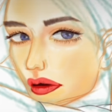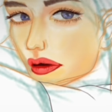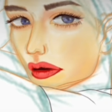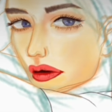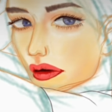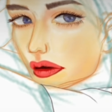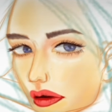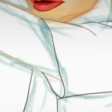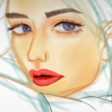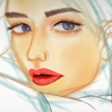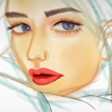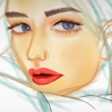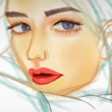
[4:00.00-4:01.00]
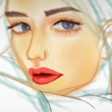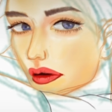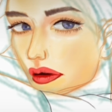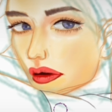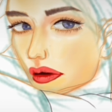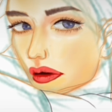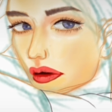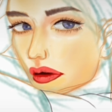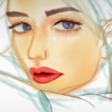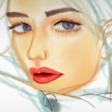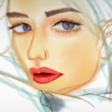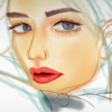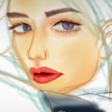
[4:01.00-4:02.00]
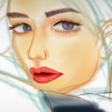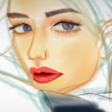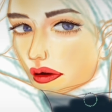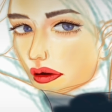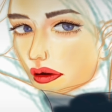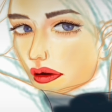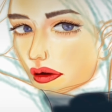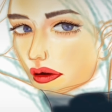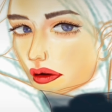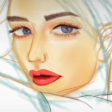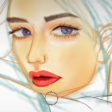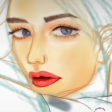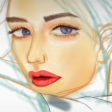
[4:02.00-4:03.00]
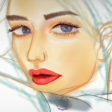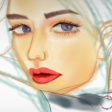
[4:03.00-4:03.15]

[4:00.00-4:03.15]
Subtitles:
the shape, the pose, posture,